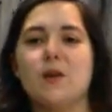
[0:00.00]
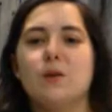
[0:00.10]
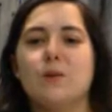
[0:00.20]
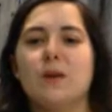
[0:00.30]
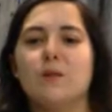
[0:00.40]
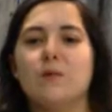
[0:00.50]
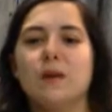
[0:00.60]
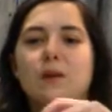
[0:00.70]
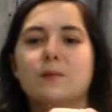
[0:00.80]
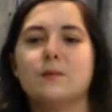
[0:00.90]
You can
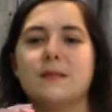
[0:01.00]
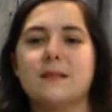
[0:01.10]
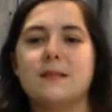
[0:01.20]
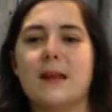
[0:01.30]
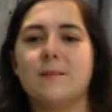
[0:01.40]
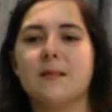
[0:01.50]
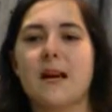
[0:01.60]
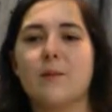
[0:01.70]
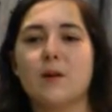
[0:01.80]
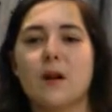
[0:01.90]
reuse the same
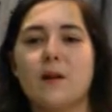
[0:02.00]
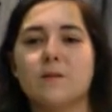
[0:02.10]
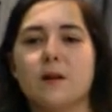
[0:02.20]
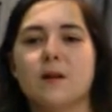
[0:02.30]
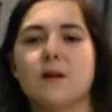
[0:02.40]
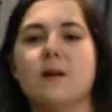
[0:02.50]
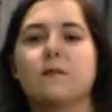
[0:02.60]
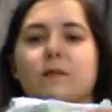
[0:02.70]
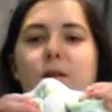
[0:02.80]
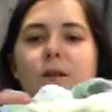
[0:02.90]
diaper cover
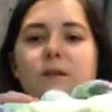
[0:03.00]
for